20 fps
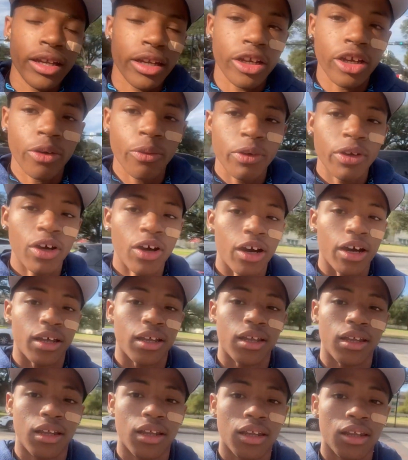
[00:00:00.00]
here we are,
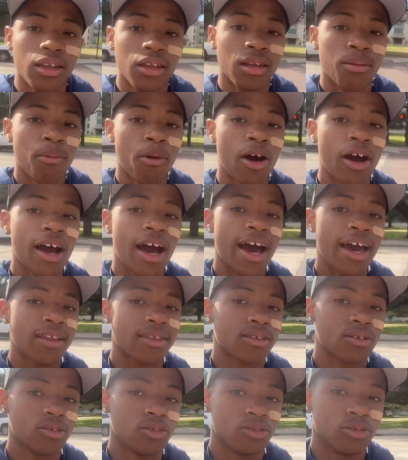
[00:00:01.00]
Lamar High
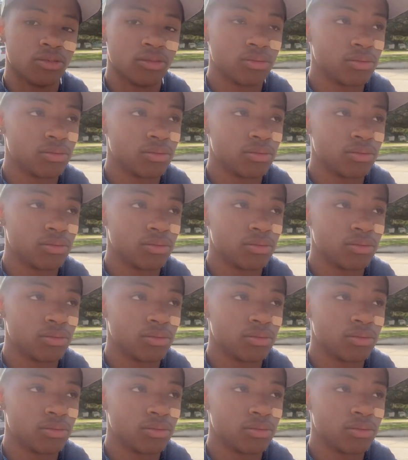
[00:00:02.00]
School.